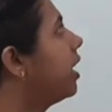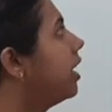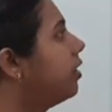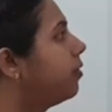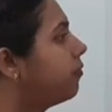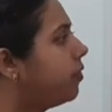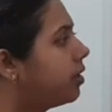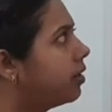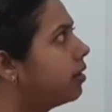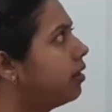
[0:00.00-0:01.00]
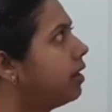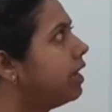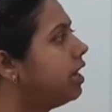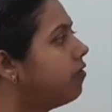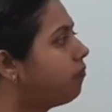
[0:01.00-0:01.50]
In the figure,
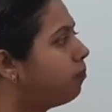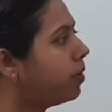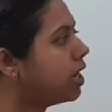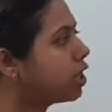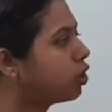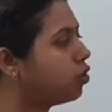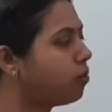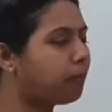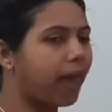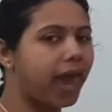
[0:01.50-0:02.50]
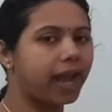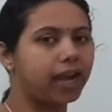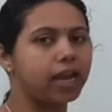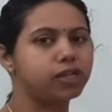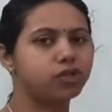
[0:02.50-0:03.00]
if PQ
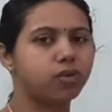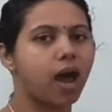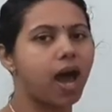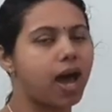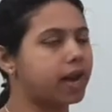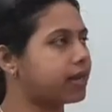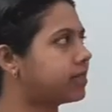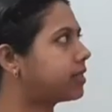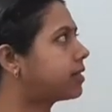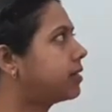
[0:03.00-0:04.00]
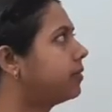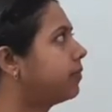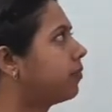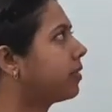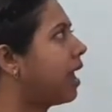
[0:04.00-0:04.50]
parallel to RS,
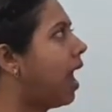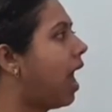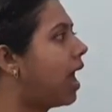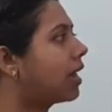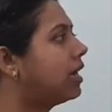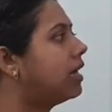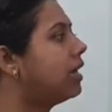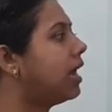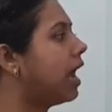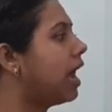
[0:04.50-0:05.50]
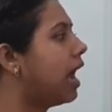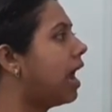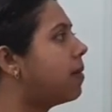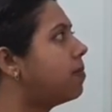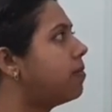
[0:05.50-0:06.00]
angle
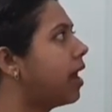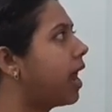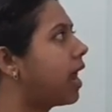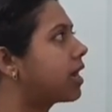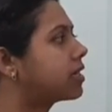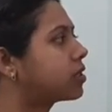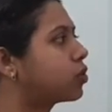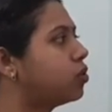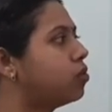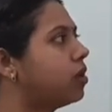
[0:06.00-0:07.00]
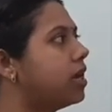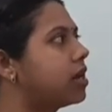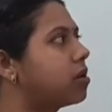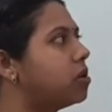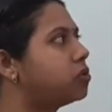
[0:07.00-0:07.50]
MXQ
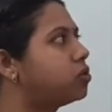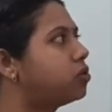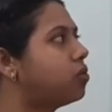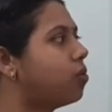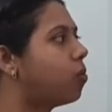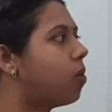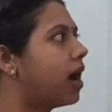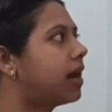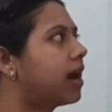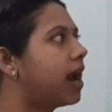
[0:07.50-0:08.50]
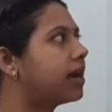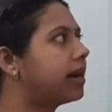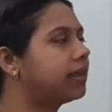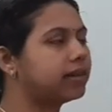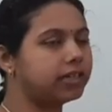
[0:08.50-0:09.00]
equal to
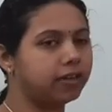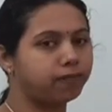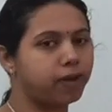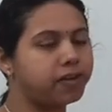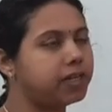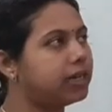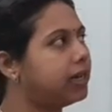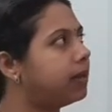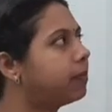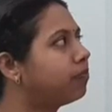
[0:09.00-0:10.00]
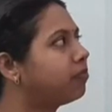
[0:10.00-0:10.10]
135 degree